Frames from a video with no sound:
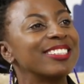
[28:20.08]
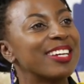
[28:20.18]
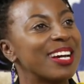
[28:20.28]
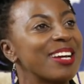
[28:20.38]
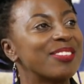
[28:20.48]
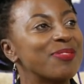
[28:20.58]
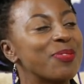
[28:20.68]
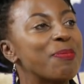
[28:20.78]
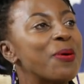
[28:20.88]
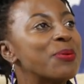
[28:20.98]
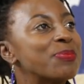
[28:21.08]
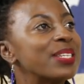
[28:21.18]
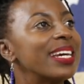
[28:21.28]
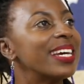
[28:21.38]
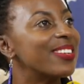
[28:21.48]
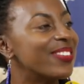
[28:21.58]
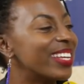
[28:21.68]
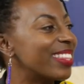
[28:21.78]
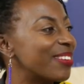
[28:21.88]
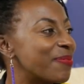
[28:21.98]
so I gave him the poems, he
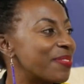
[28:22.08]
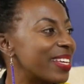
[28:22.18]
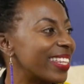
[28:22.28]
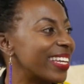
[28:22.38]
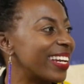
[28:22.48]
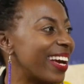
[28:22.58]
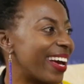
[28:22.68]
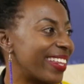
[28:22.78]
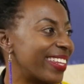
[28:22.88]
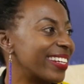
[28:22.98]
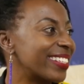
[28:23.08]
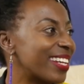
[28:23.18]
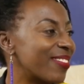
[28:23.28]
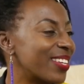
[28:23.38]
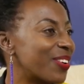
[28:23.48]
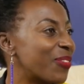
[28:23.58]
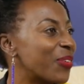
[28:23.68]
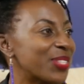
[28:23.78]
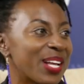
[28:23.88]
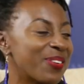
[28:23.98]
read them, and then uh, the next time I saw him, he
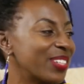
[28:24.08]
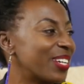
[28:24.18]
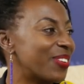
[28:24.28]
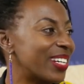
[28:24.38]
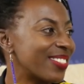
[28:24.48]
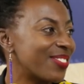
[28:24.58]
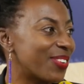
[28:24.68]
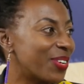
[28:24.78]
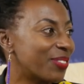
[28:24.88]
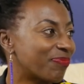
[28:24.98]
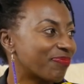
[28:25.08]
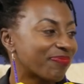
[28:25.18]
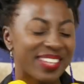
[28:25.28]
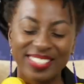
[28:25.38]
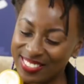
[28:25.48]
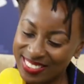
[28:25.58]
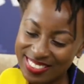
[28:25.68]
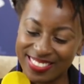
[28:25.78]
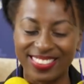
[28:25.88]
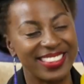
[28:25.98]
was like, what are you waiting for? So
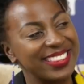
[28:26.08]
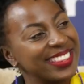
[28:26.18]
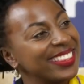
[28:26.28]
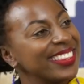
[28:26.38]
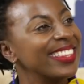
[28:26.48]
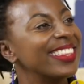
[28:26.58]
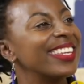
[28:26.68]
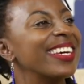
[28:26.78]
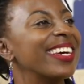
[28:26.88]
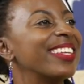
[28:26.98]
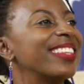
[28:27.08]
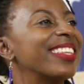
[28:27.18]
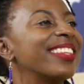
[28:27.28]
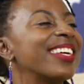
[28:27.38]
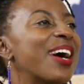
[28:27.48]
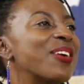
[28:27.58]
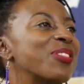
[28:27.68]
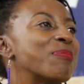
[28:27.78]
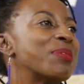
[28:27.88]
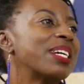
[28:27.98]
Go for it. There, that's how
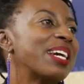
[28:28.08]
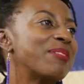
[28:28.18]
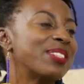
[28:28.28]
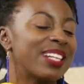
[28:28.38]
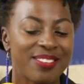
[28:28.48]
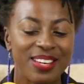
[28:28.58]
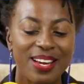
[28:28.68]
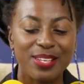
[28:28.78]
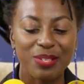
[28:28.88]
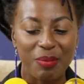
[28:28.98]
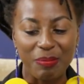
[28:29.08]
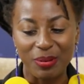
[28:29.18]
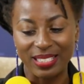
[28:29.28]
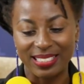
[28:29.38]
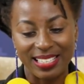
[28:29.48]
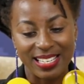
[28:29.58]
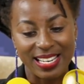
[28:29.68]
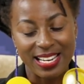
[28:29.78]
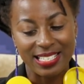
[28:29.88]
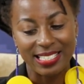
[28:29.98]
the book came to life. So memories were
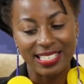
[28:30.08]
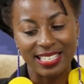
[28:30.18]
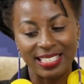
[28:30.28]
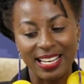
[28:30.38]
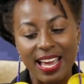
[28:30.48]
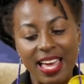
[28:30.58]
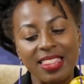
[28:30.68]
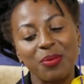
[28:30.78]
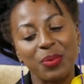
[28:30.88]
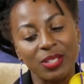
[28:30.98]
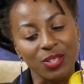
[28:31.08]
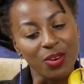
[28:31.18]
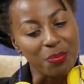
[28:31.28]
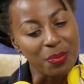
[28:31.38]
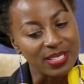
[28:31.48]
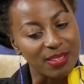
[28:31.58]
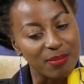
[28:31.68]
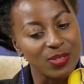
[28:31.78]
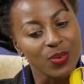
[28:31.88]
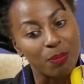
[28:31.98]
edited, and then we had to compress
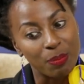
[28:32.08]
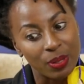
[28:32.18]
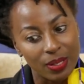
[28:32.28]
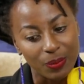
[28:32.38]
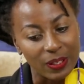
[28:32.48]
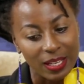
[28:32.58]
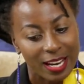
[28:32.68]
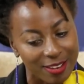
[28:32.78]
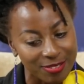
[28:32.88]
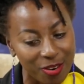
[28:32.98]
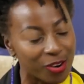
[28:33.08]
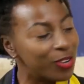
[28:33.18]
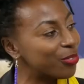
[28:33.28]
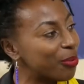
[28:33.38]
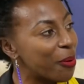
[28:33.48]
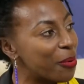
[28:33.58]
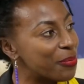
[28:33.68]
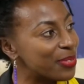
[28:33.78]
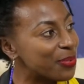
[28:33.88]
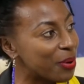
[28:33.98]
them into a book. We couldn't have all of the
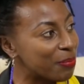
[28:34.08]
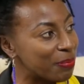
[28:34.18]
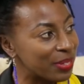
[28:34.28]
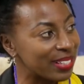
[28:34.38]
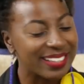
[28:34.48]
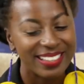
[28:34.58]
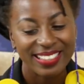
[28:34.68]
poems in mm. one book.